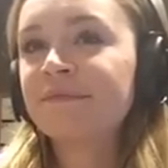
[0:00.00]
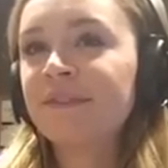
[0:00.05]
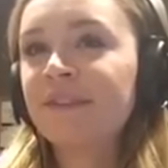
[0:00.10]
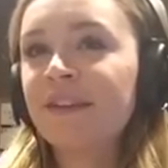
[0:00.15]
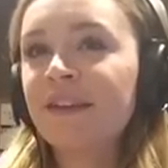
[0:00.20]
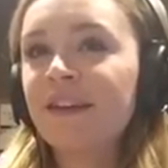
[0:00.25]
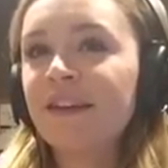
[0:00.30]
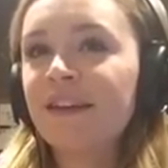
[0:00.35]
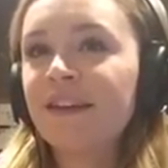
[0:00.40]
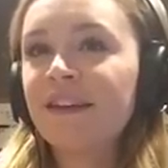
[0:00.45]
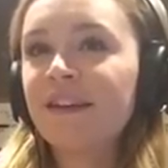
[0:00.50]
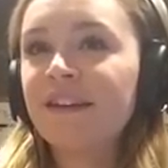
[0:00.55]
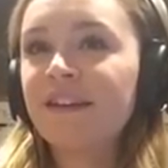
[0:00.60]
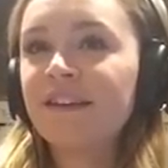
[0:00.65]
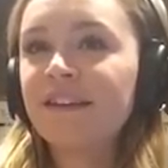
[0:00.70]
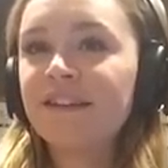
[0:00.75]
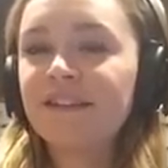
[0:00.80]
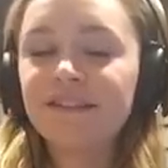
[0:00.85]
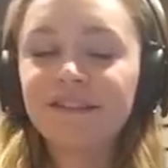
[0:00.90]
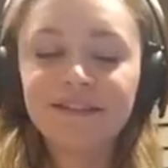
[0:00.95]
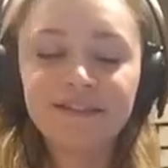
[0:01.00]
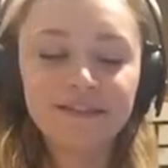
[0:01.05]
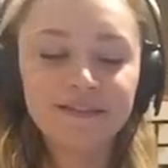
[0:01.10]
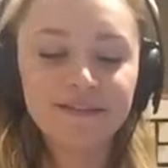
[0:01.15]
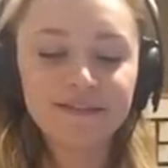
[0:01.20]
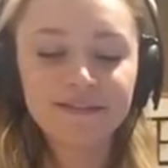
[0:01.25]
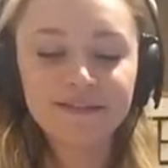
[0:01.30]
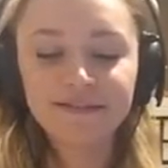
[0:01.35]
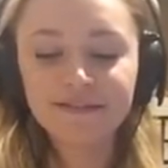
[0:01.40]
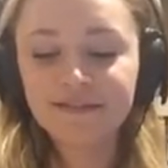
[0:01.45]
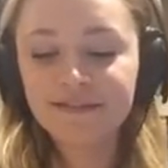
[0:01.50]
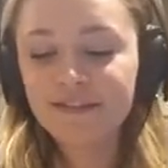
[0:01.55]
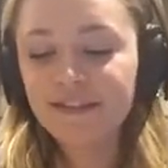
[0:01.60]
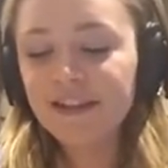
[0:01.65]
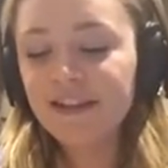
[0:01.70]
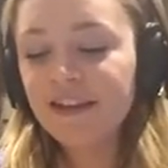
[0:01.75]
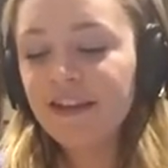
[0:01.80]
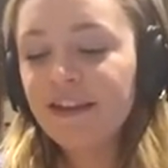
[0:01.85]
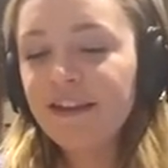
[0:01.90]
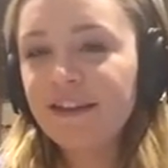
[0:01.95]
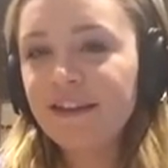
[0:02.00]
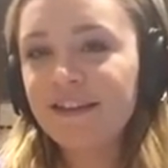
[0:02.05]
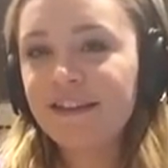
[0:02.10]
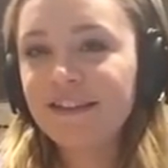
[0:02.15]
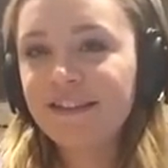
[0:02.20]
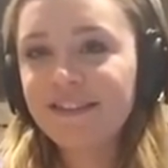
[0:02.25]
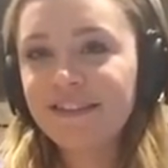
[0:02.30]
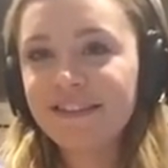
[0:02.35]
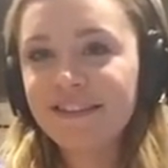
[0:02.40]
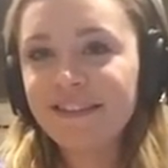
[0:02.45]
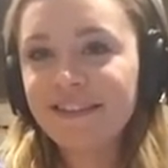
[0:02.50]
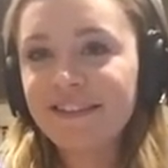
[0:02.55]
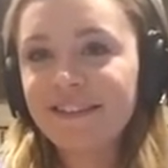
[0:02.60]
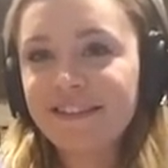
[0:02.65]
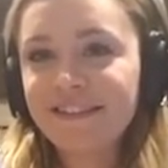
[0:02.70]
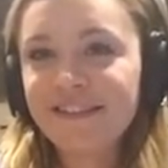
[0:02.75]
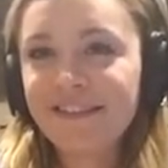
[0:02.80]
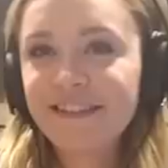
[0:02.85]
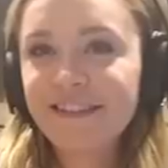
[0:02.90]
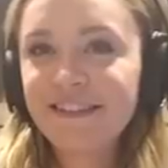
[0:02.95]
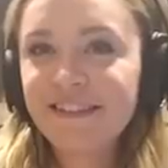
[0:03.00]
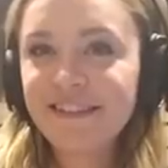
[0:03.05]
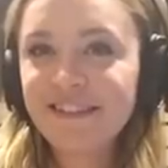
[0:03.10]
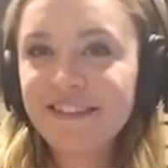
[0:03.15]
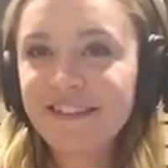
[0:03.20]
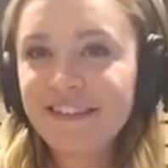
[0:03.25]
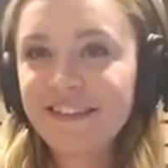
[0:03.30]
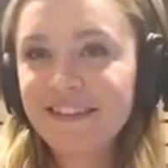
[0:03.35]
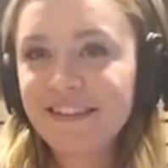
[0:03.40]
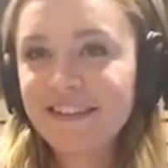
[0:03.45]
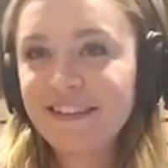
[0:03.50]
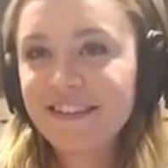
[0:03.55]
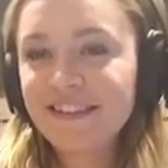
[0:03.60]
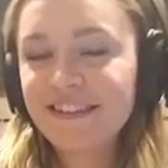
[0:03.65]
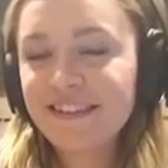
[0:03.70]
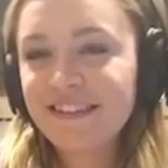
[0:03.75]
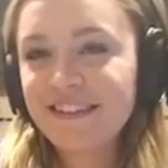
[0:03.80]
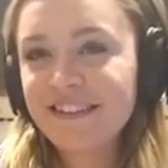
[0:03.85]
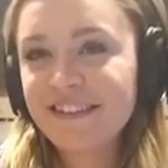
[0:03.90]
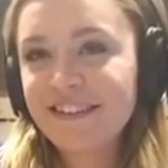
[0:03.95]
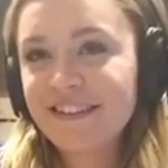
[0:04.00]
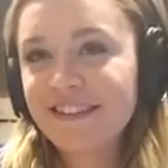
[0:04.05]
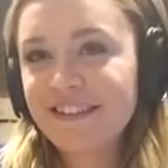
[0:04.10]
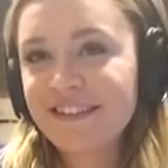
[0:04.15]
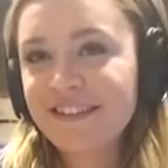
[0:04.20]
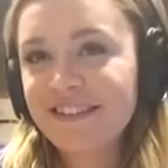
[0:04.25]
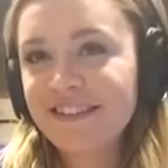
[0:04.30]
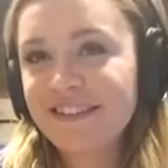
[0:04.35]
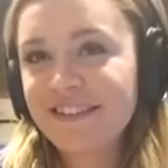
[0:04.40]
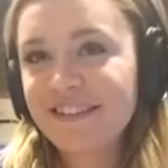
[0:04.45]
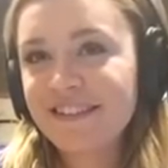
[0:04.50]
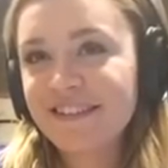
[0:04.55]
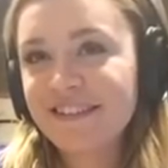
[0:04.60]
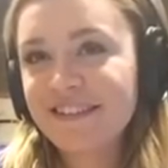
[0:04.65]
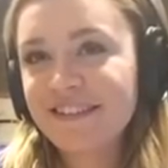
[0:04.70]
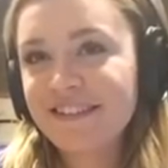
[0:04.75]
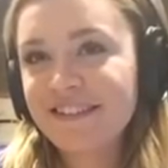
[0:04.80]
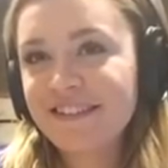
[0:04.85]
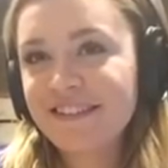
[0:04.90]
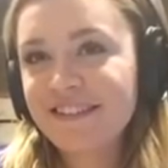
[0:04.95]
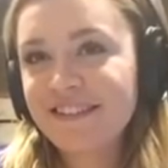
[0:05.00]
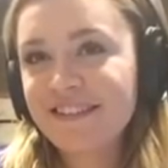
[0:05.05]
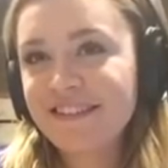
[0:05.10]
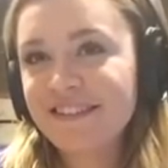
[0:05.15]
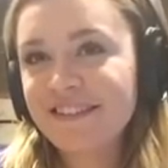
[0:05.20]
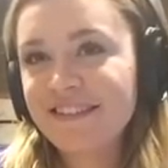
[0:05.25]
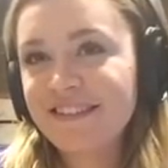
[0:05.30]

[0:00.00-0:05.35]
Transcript: (silent)